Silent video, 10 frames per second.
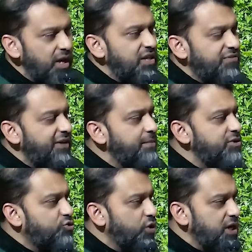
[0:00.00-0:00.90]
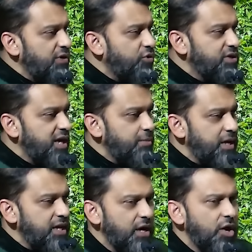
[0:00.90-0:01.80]
in the famous Treaty of
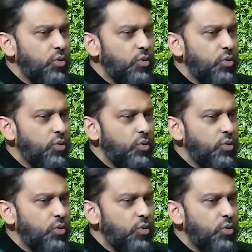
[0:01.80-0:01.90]
Hudaybiyah,